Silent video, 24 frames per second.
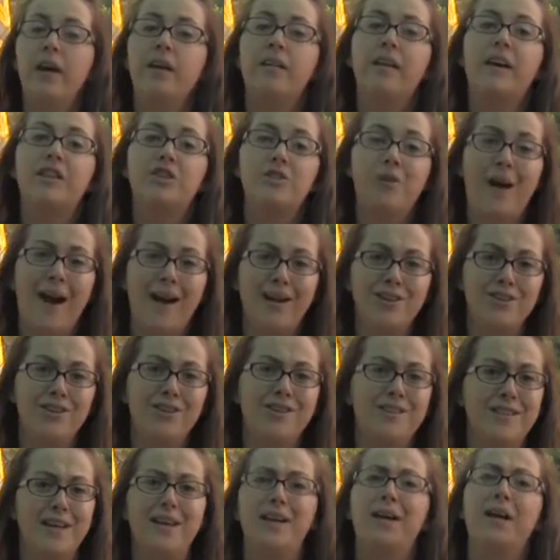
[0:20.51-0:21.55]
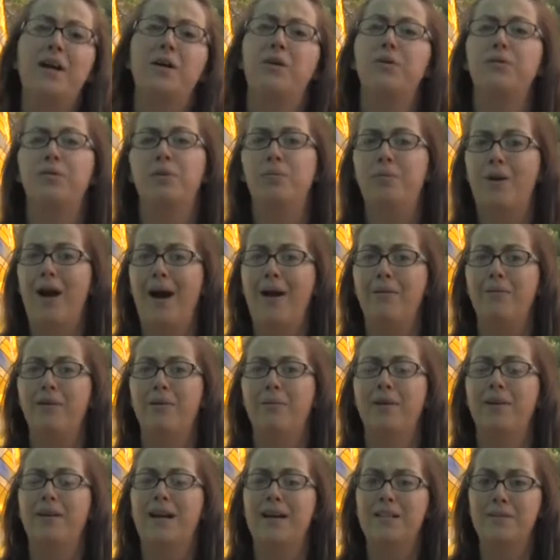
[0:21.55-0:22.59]
that you actually take care of the
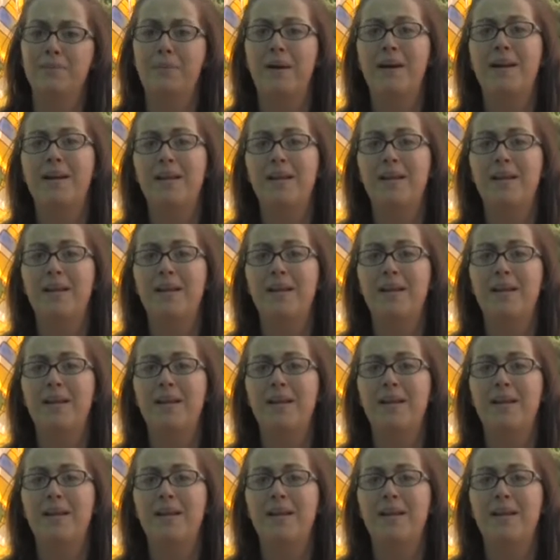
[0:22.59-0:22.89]
problem and that's by